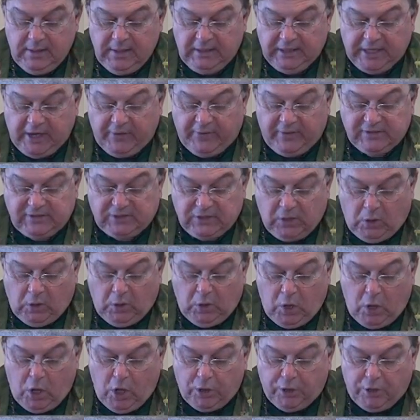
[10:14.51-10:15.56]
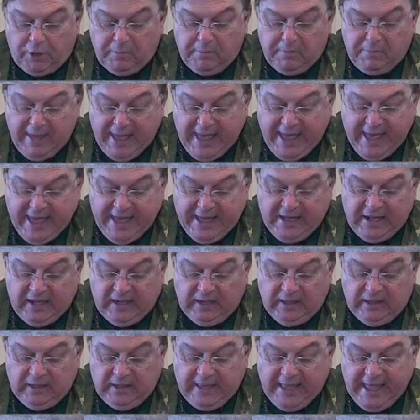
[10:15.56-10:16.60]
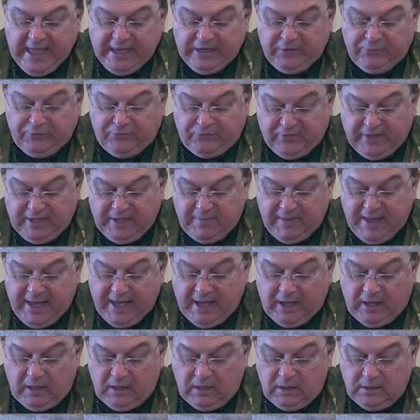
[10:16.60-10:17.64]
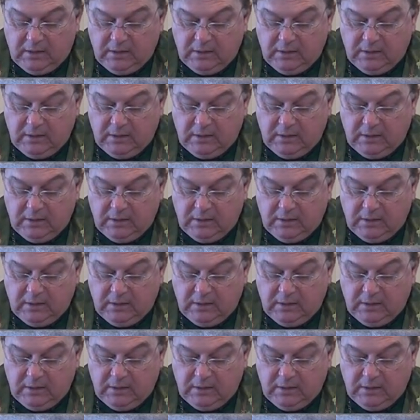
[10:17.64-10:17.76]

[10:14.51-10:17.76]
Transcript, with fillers: There is no longer male and female,